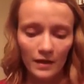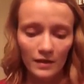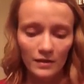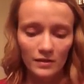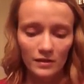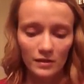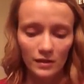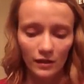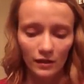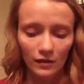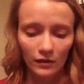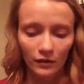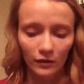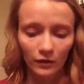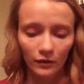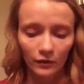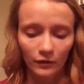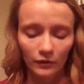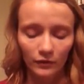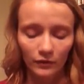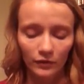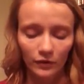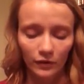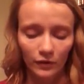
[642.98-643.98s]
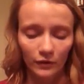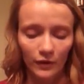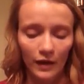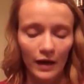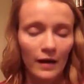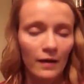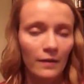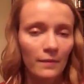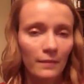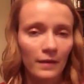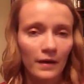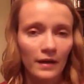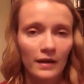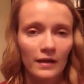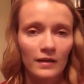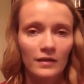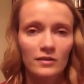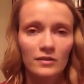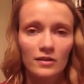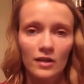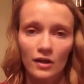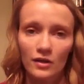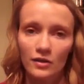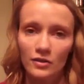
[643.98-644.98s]
So throughout my
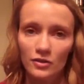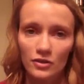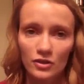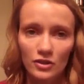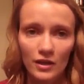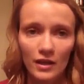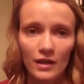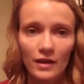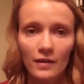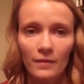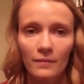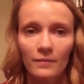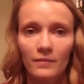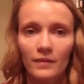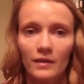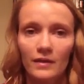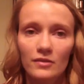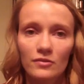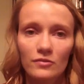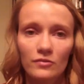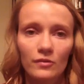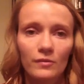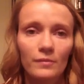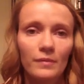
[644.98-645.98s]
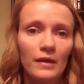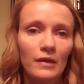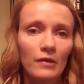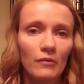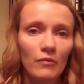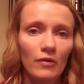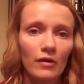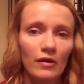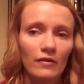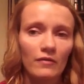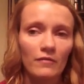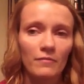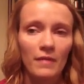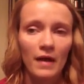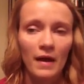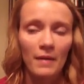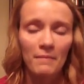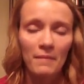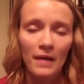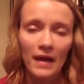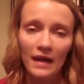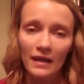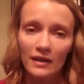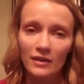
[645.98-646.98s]
internship, this will be one of my
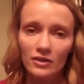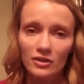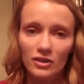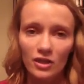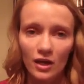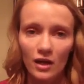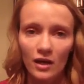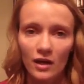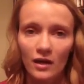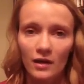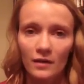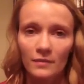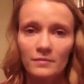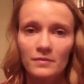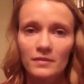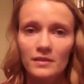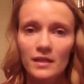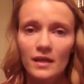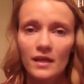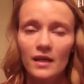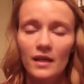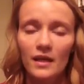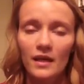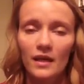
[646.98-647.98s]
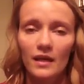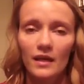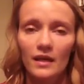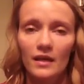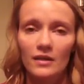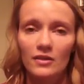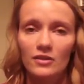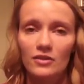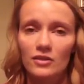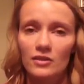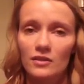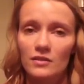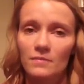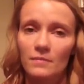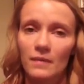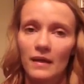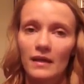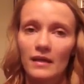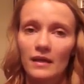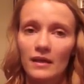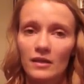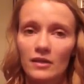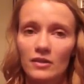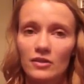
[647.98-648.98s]
main jobs, is just
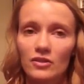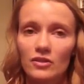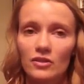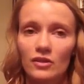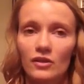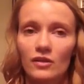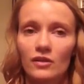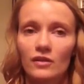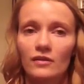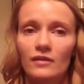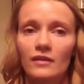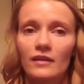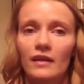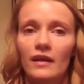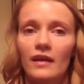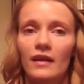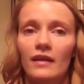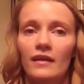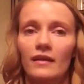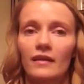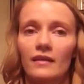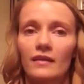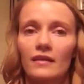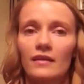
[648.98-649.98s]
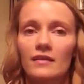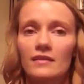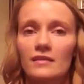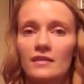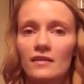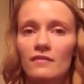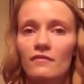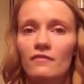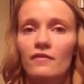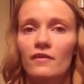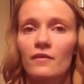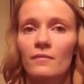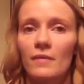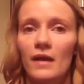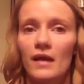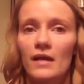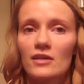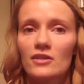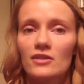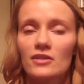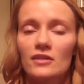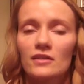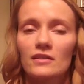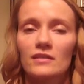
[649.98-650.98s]
making sure that this
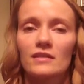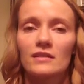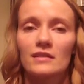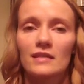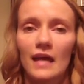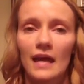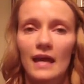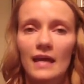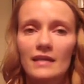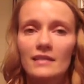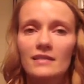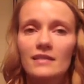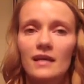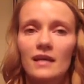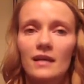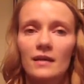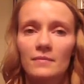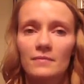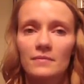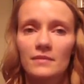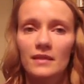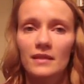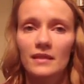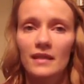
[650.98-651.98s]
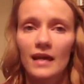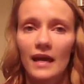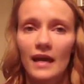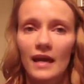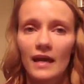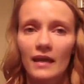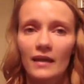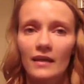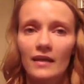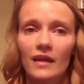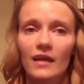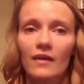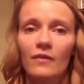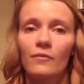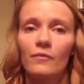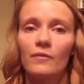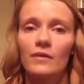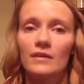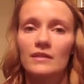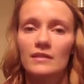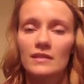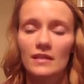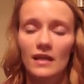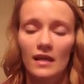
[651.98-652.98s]
information stays up to date and
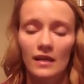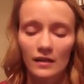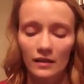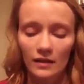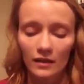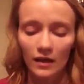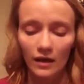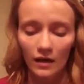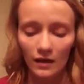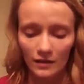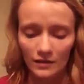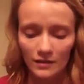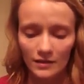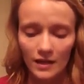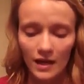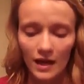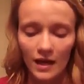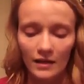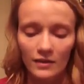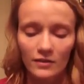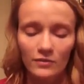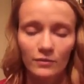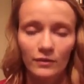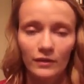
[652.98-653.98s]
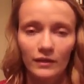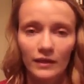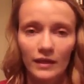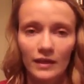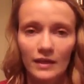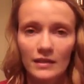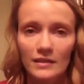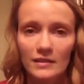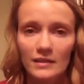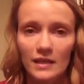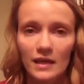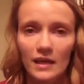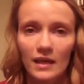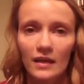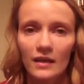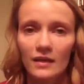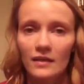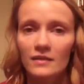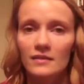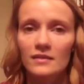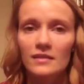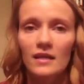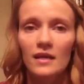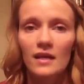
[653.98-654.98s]
we stay in contact with these
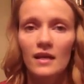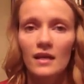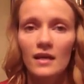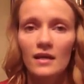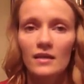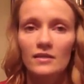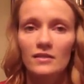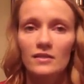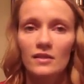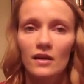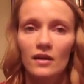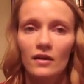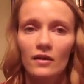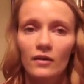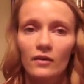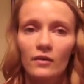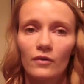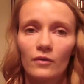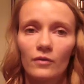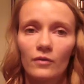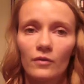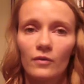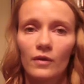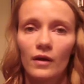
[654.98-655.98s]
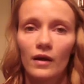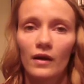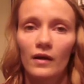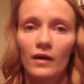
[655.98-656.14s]
kids, so